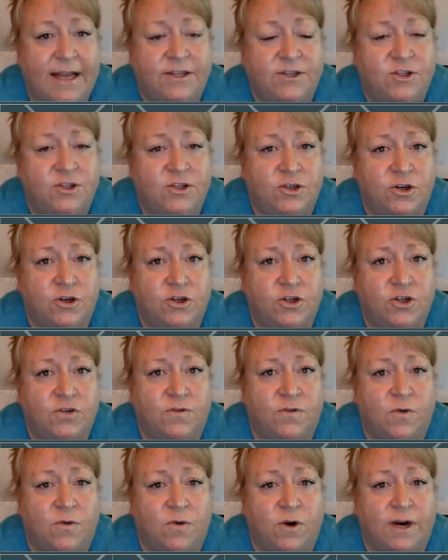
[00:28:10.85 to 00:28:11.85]
and
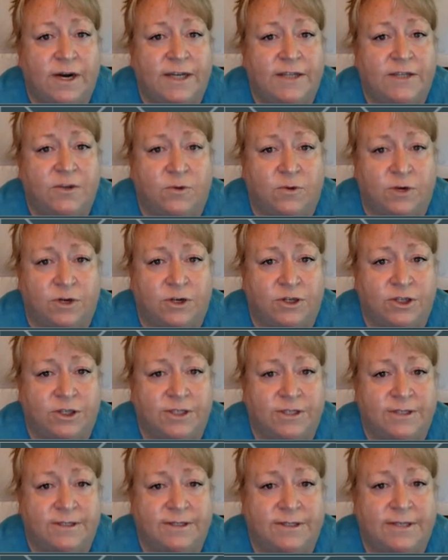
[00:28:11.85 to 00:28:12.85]
search for its
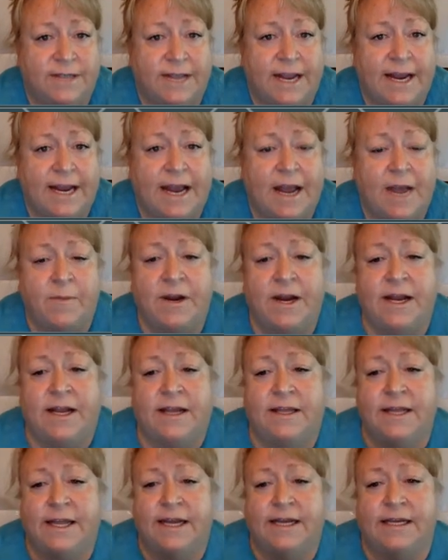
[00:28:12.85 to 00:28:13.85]
origins. And I'm going
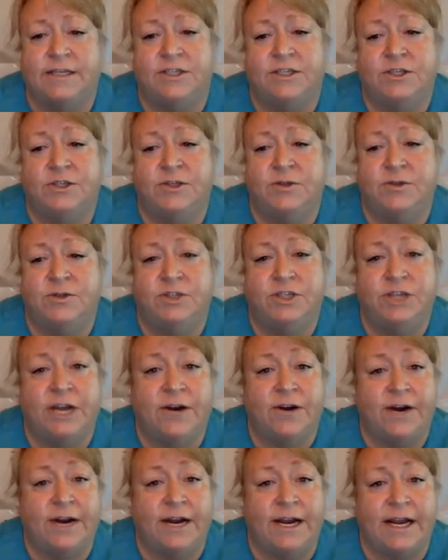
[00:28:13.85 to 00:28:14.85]
to click to
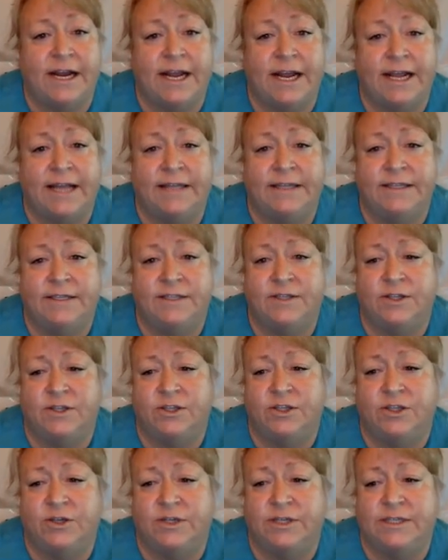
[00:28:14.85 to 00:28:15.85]
sharing again so
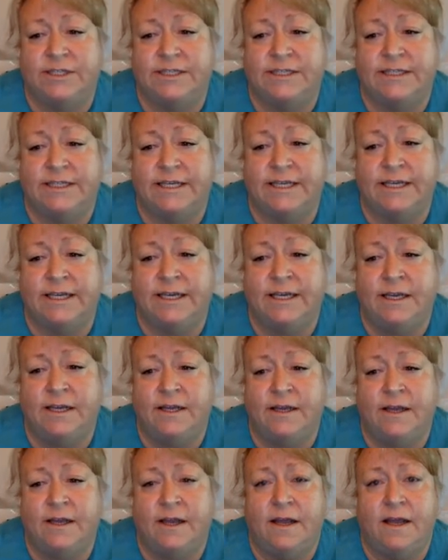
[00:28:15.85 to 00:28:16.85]
that you can
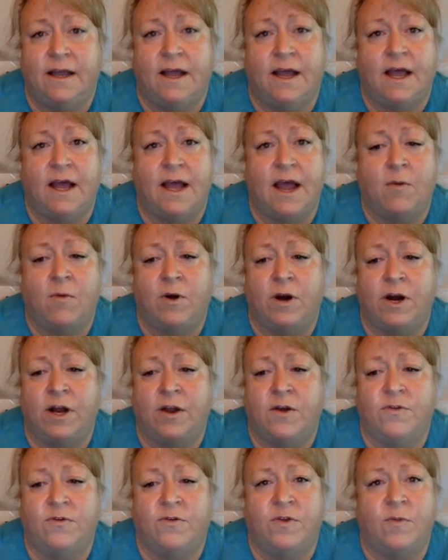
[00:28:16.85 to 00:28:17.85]
see. Uh, and we're
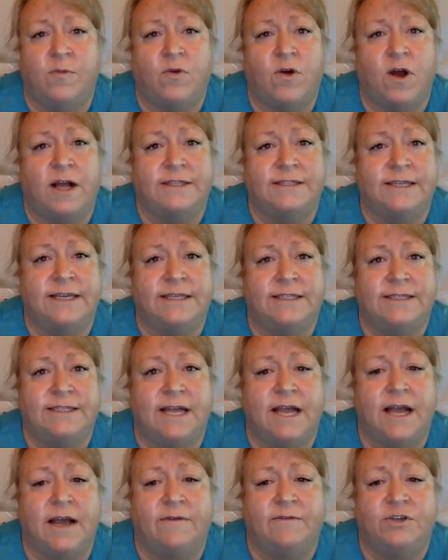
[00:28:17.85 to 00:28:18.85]
going to go through the
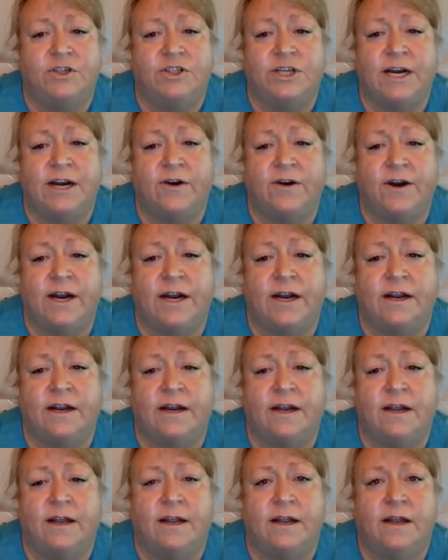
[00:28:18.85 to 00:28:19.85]
process of
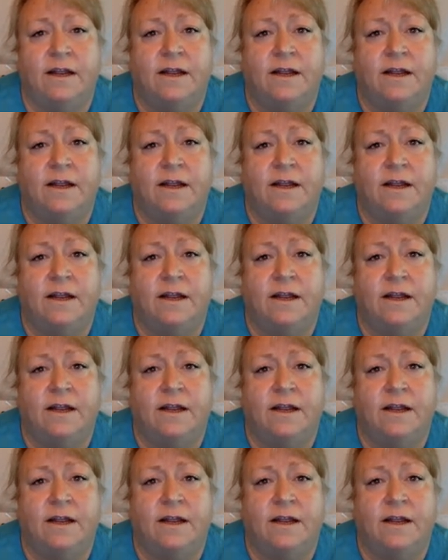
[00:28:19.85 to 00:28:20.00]
sharing,